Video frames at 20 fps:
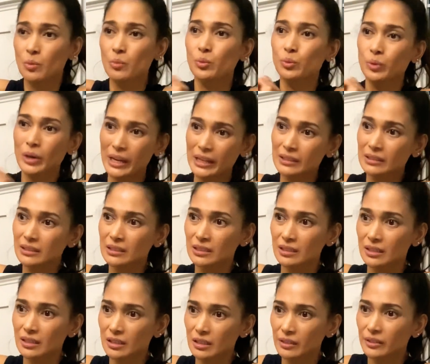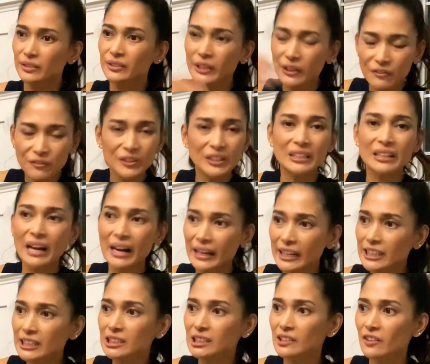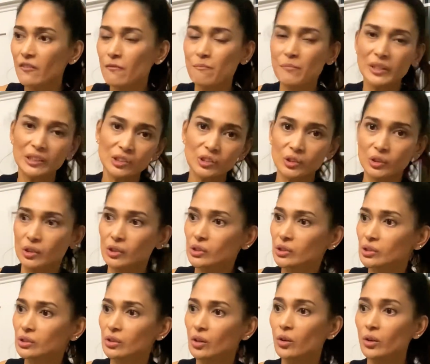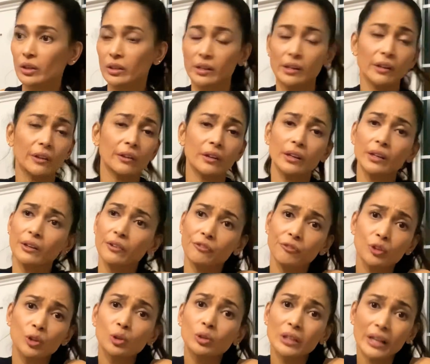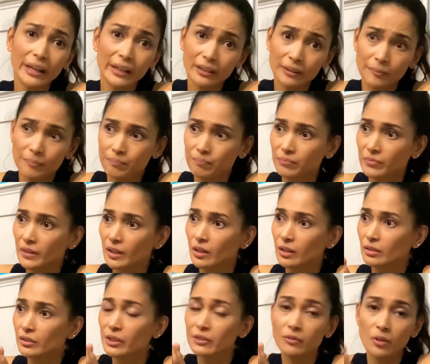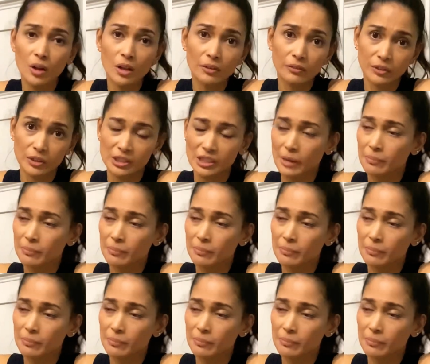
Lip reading: rent different kinds of pistols, or if you like revolvers.